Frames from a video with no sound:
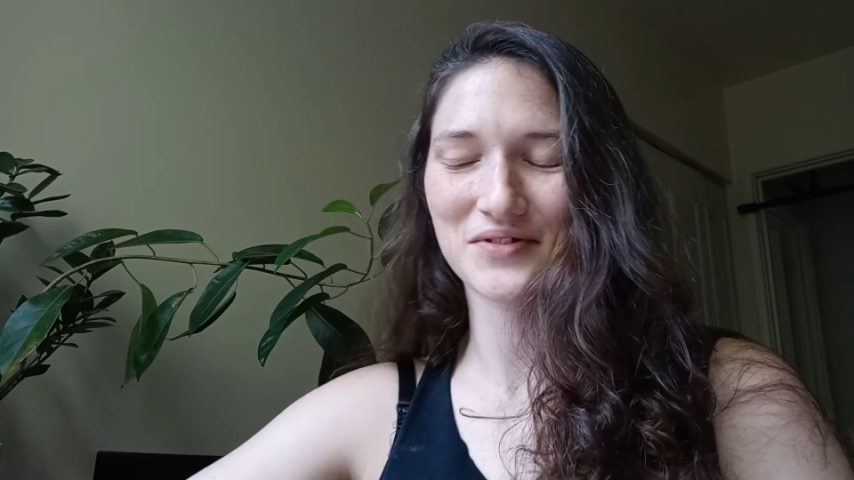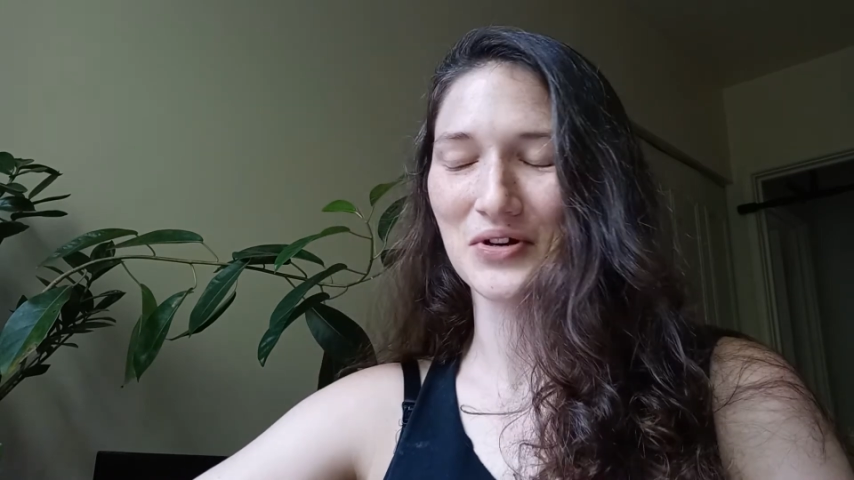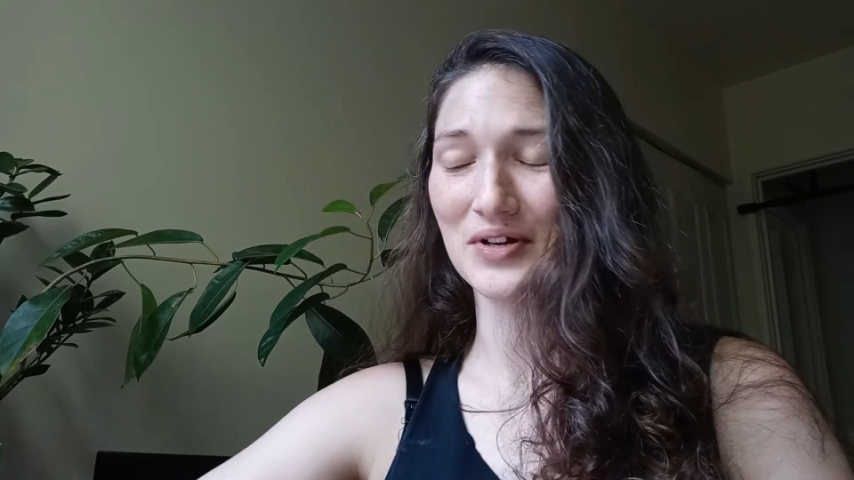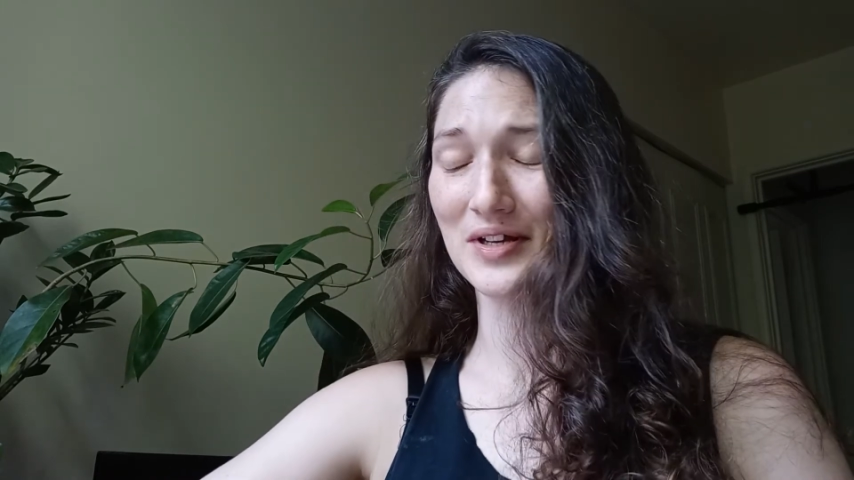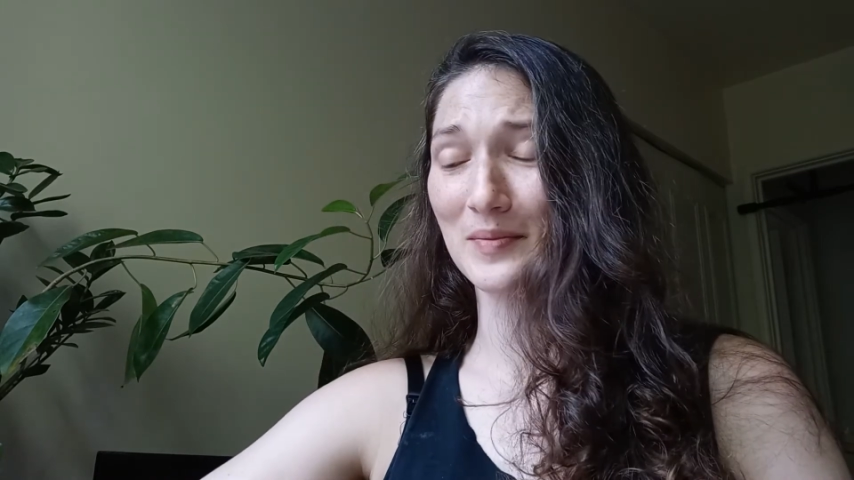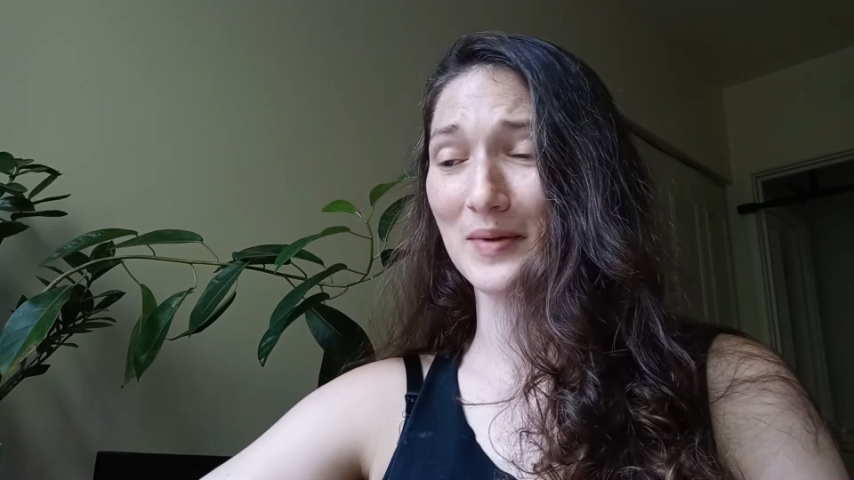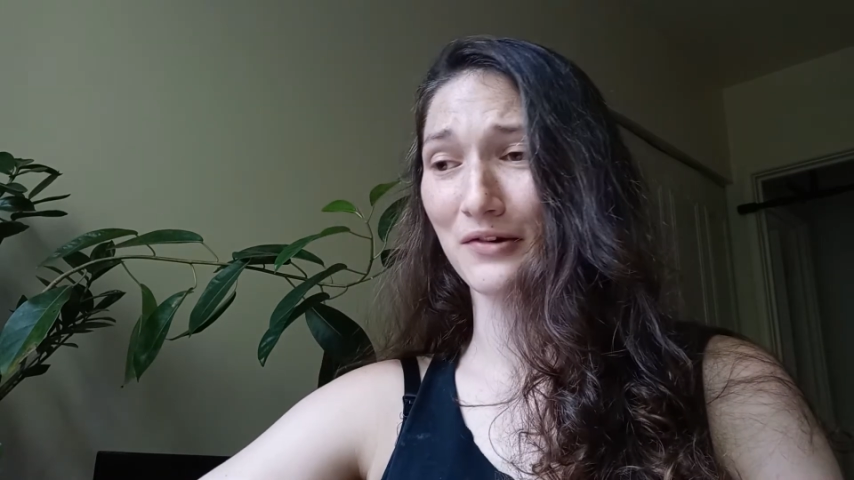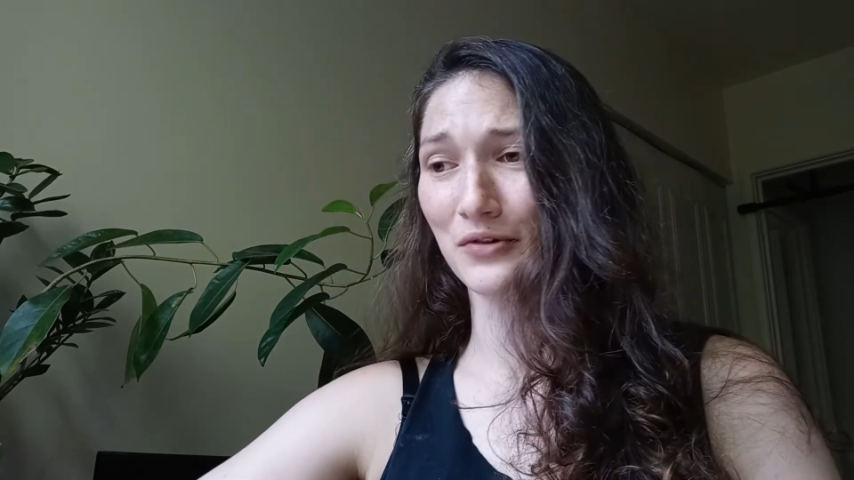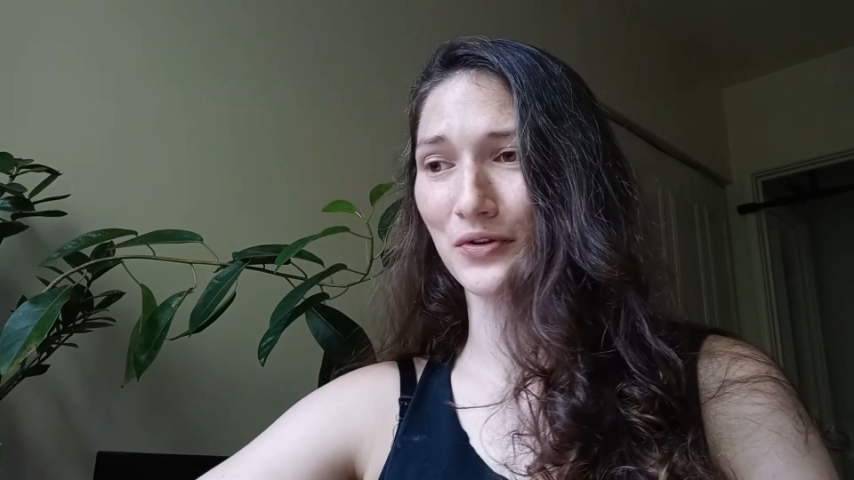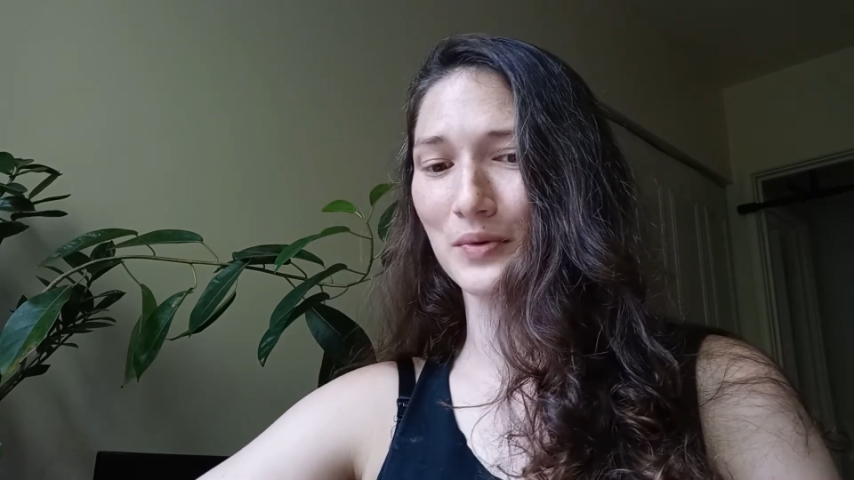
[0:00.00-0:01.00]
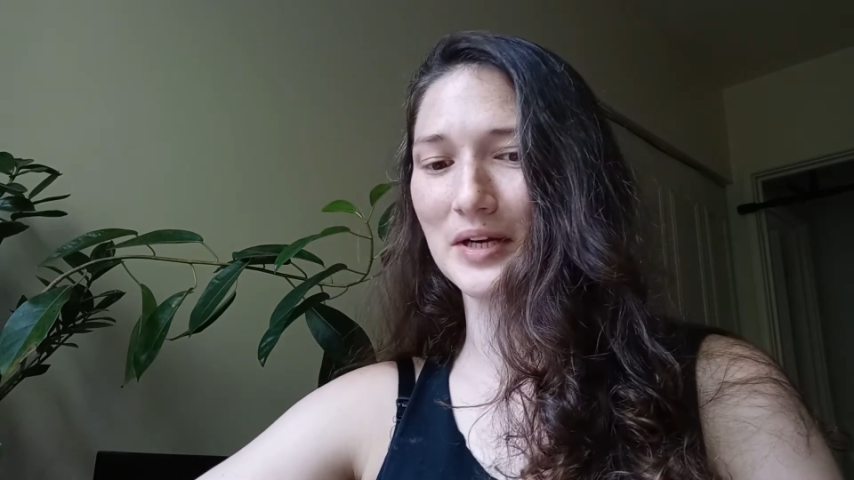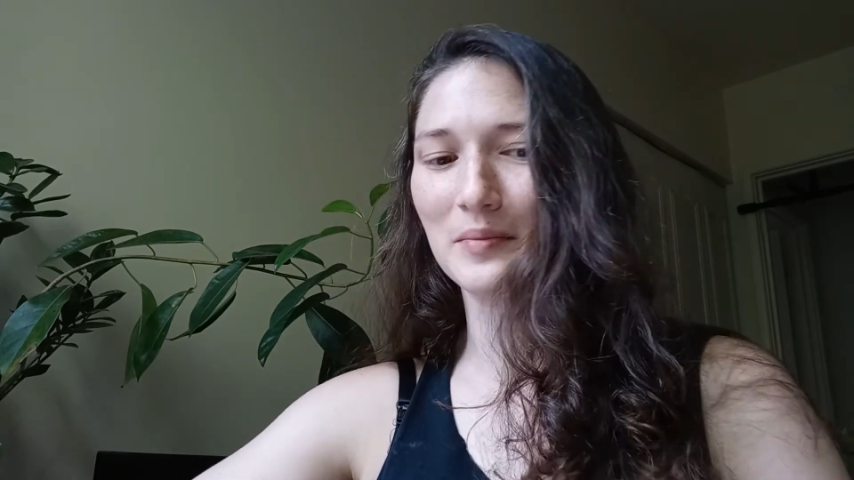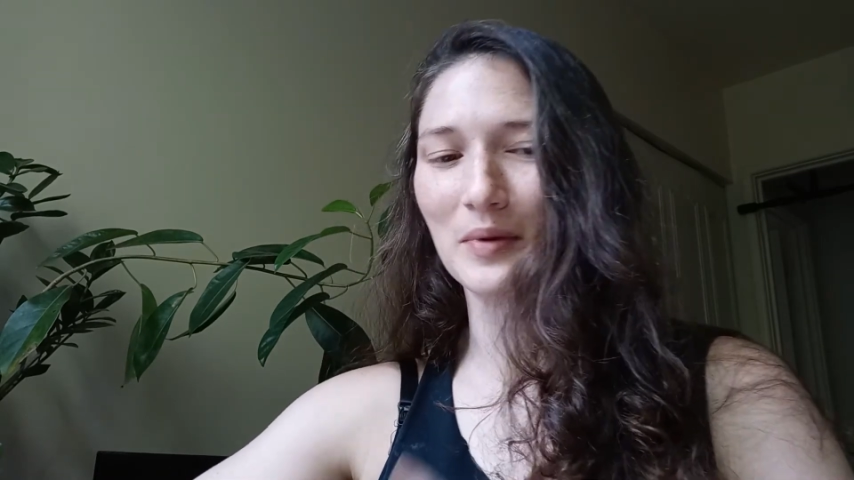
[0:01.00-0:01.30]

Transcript: talking in the background of the reading,